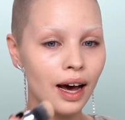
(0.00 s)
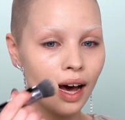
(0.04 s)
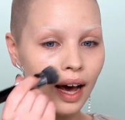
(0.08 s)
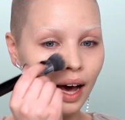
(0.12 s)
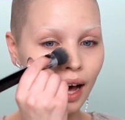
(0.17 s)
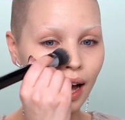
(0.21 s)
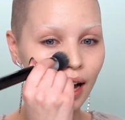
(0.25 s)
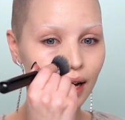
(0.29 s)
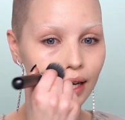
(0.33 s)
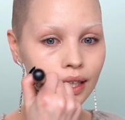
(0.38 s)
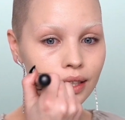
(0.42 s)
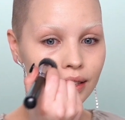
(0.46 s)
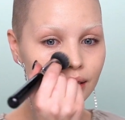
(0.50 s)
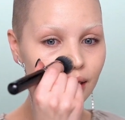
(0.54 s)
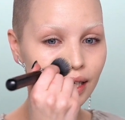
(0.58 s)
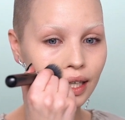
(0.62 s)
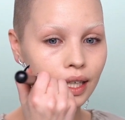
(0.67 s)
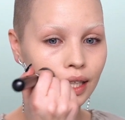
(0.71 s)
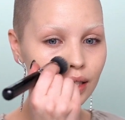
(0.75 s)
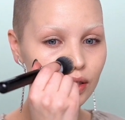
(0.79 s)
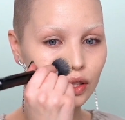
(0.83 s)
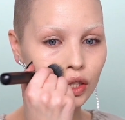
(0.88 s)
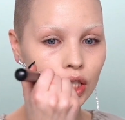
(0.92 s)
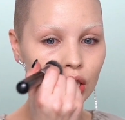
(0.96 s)
and
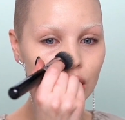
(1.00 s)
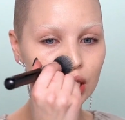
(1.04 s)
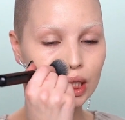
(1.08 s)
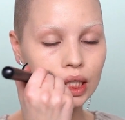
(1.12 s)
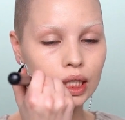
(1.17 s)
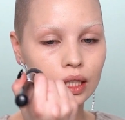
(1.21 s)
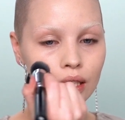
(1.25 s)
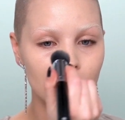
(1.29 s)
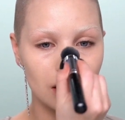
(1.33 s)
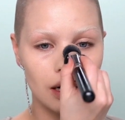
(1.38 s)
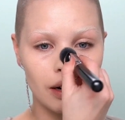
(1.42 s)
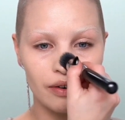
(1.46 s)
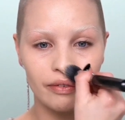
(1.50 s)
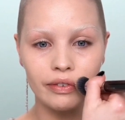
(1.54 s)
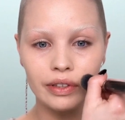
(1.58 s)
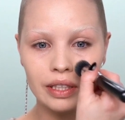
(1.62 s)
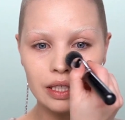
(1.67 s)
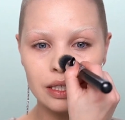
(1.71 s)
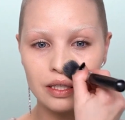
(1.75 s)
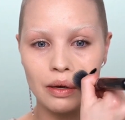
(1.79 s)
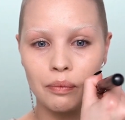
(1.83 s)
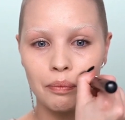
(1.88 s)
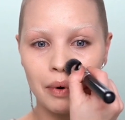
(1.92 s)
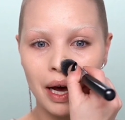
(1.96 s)
it just
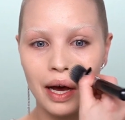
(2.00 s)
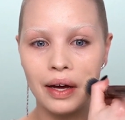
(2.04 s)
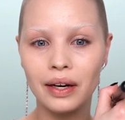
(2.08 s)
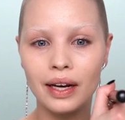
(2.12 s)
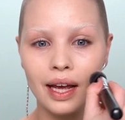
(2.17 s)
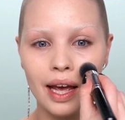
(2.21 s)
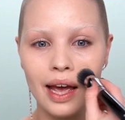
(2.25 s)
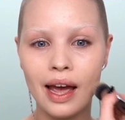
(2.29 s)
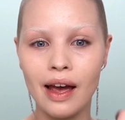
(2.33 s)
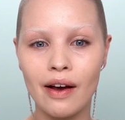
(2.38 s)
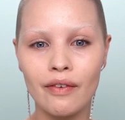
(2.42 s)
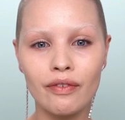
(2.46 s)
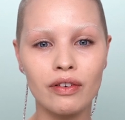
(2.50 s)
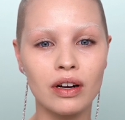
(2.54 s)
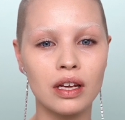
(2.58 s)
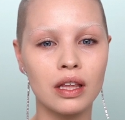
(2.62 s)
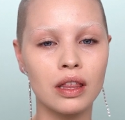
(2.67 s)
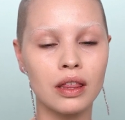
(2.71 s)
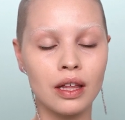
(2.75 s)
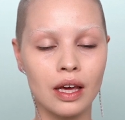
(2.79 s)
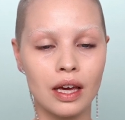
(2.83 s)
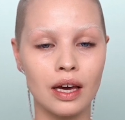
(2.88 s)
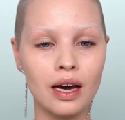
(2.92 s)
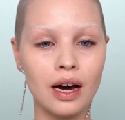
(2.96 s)
covers about
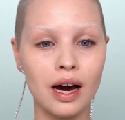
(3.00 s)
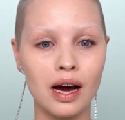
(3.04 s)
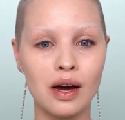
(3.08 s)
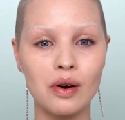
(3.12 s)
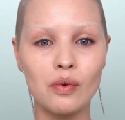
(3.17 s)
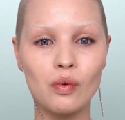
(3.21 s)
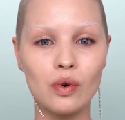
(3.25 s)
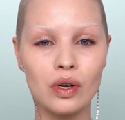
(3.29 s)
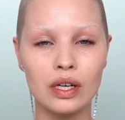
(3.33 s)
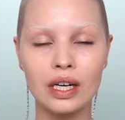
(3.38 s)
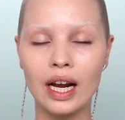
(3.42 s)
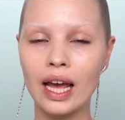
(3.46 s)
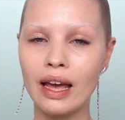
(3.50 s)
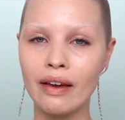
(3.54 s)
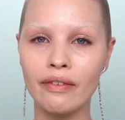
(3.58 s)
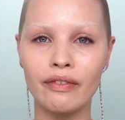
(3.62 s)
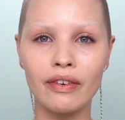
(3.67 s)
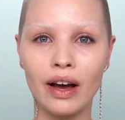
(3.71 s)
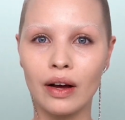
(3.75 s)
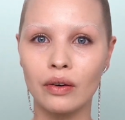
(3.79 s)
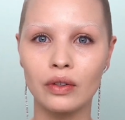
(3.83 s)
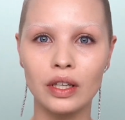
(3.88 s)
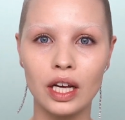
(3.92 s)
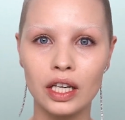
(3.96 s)
everything I want a
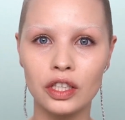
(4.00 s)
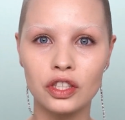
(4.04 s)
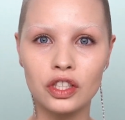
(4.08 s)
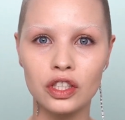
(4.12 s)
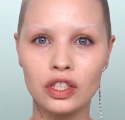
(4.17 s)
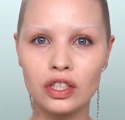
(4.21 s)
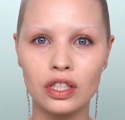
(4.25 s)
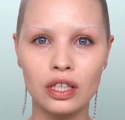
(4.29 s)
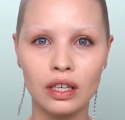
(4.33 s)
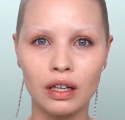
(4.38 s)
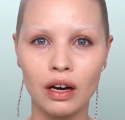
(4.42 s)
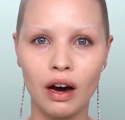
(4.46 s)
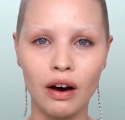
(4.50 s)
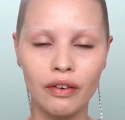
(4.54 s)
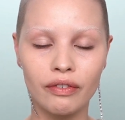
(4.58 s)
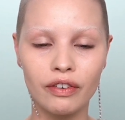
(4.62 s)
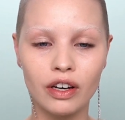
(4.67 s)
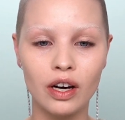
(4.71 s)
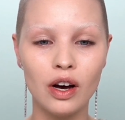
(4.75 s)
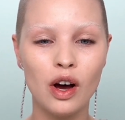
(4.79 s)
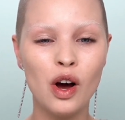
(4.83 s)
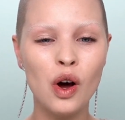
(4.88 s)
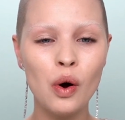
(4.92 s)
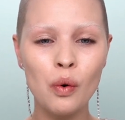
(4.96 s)
foundation to
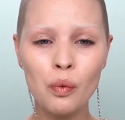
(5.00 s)
cover